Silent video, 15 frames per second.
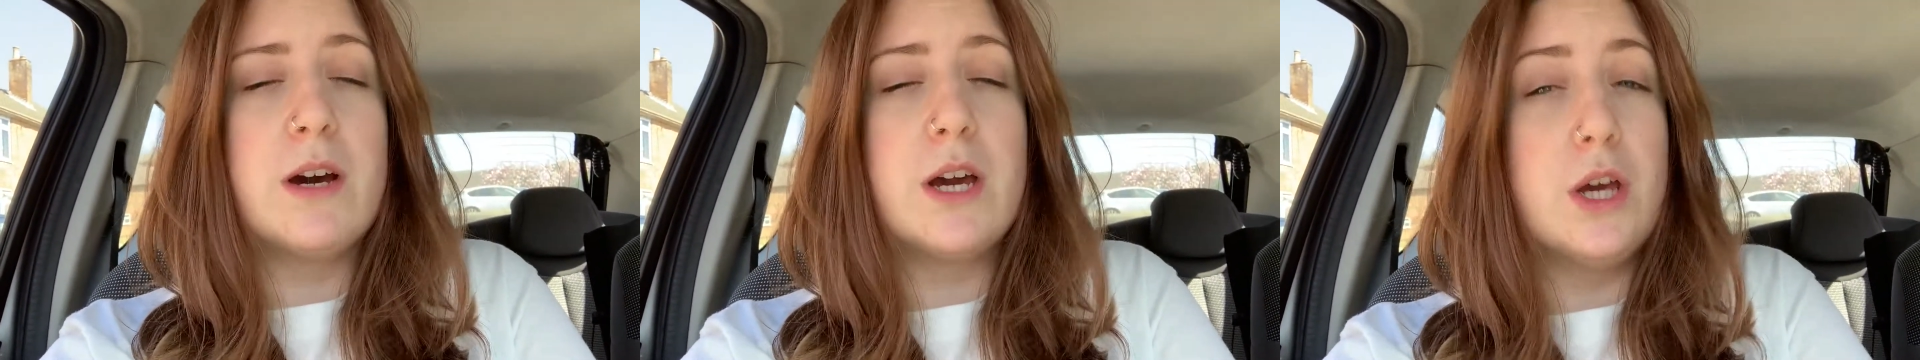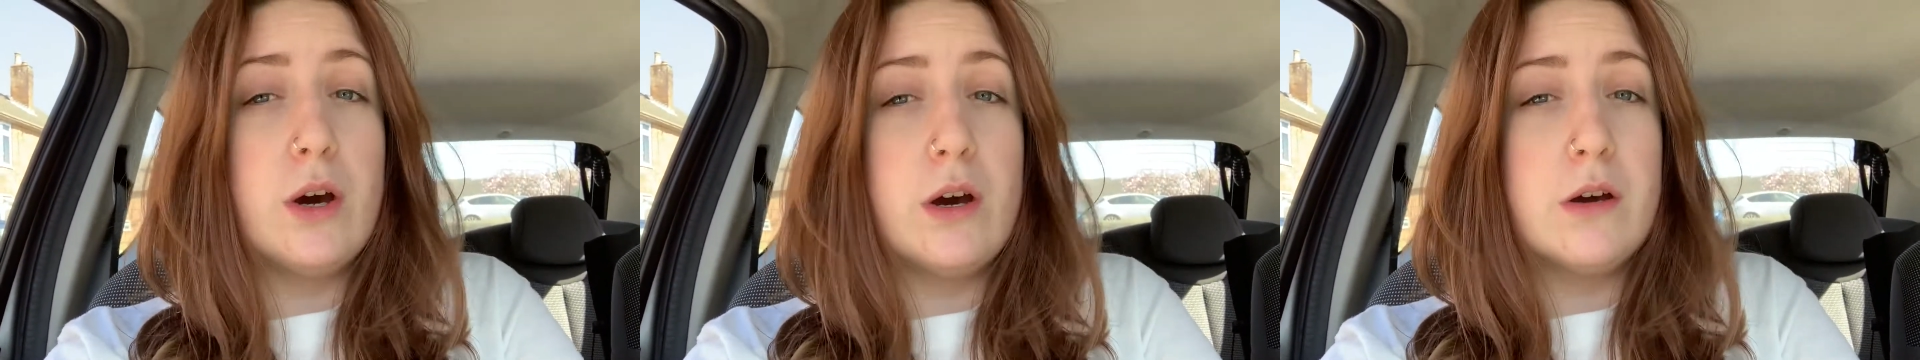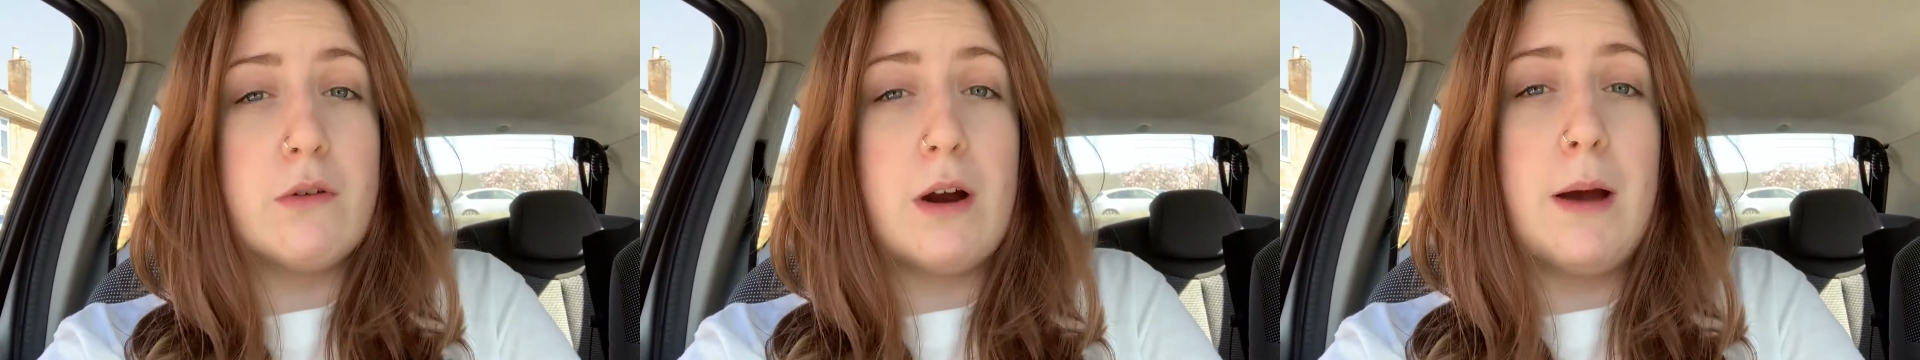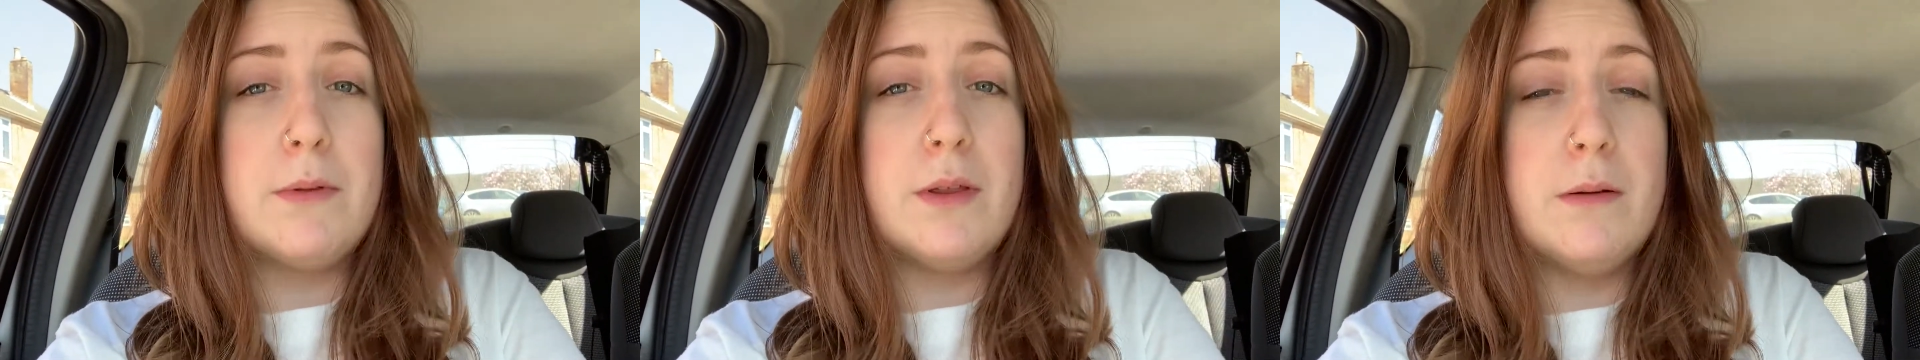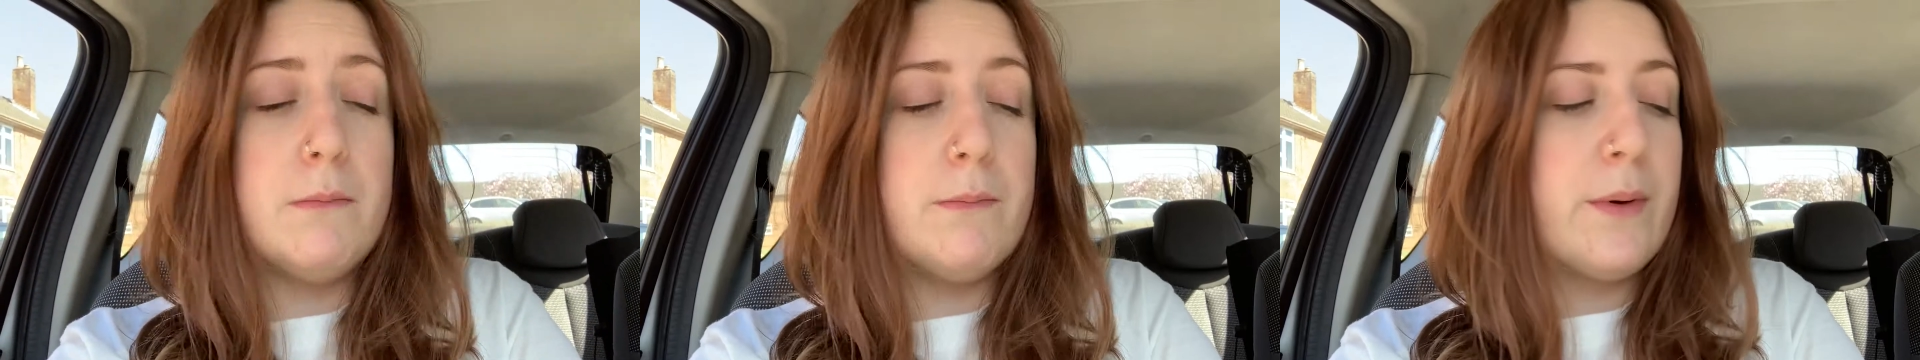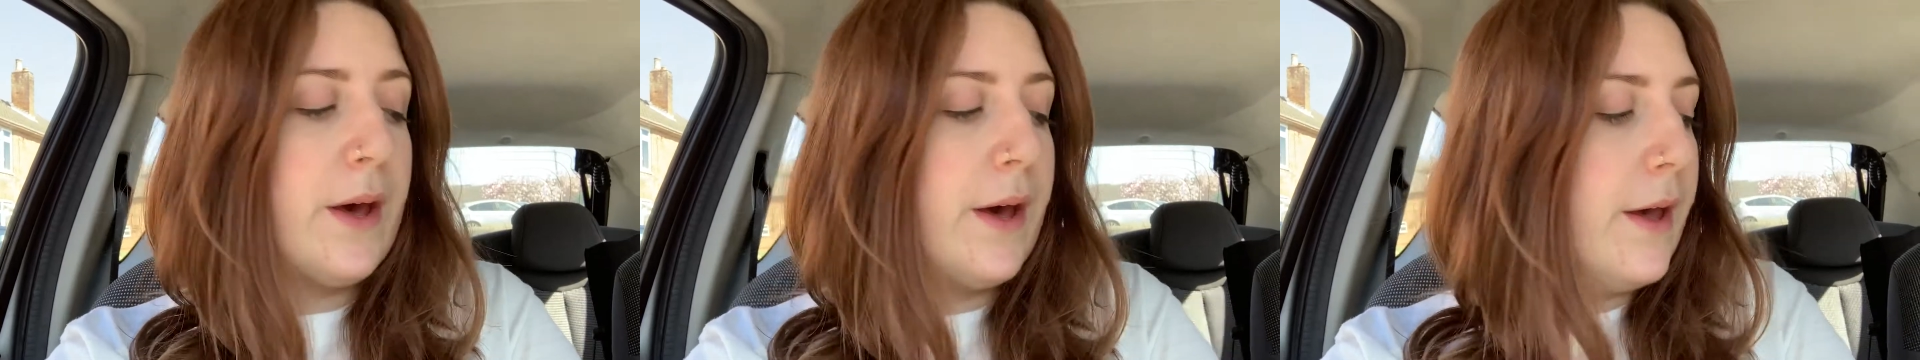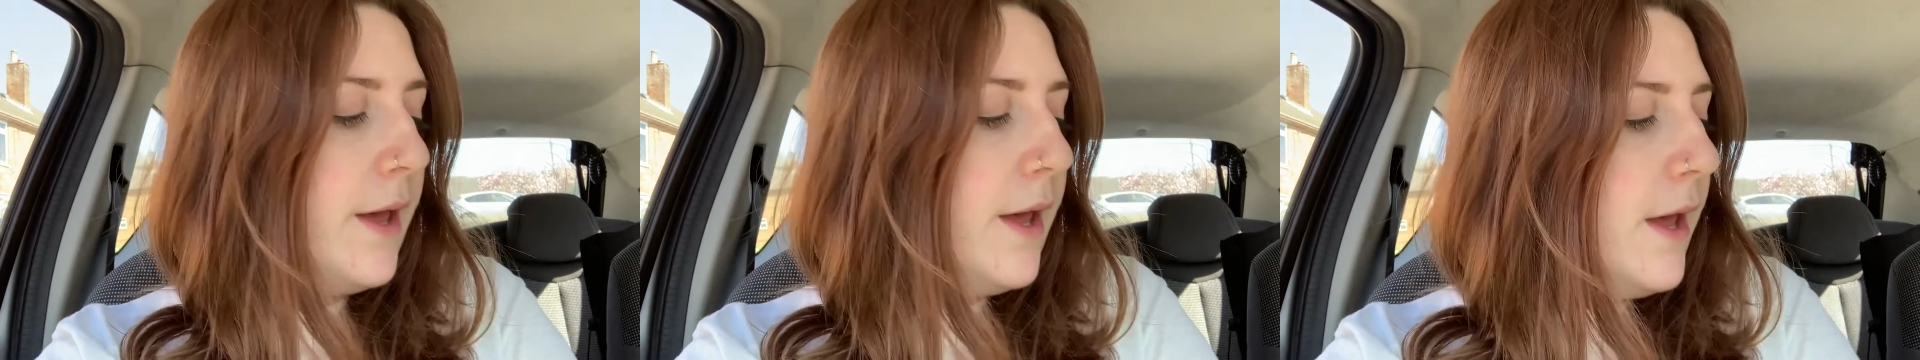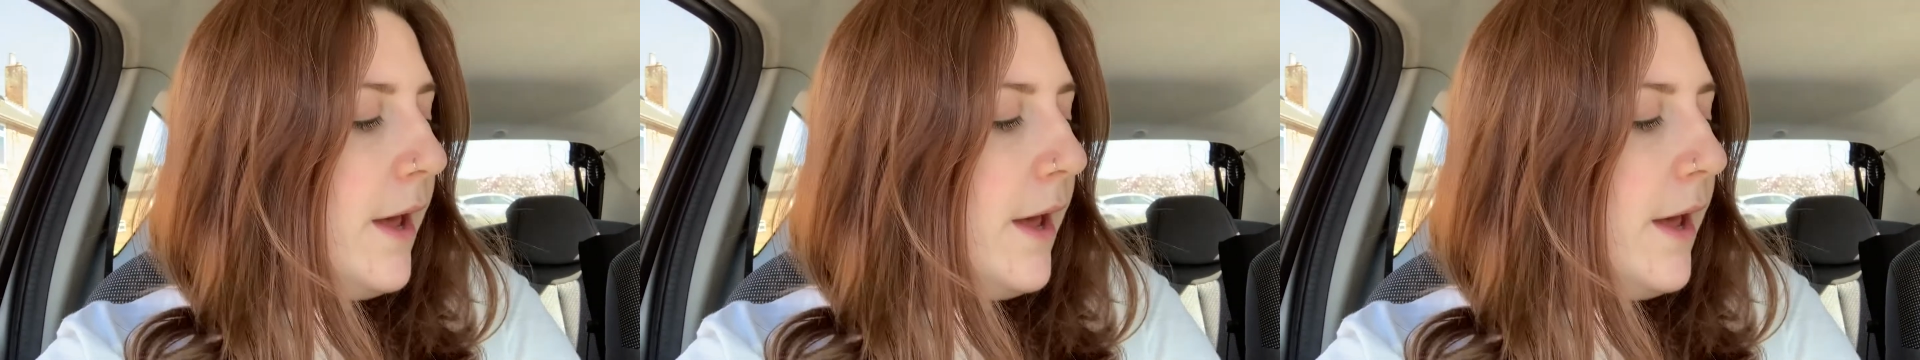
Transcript: I can go and grab them, but